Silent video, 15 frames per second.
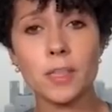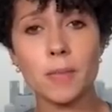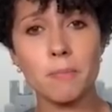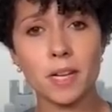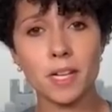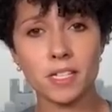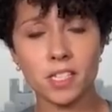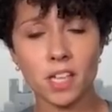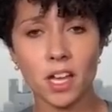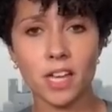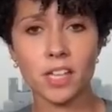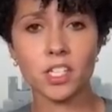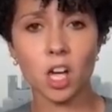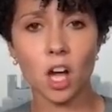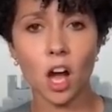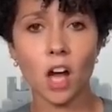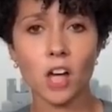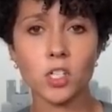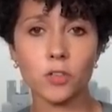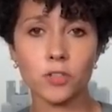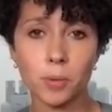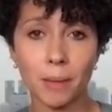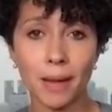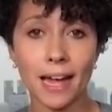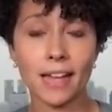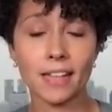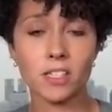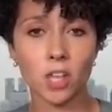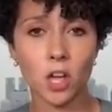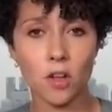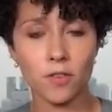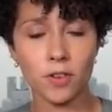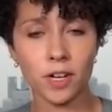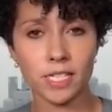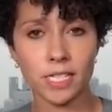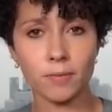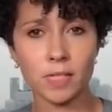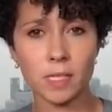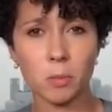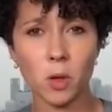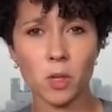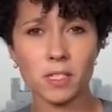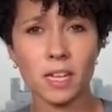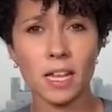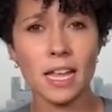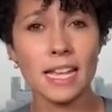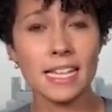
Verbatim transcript: who is the minister in charge of Japan's COVID 19 response,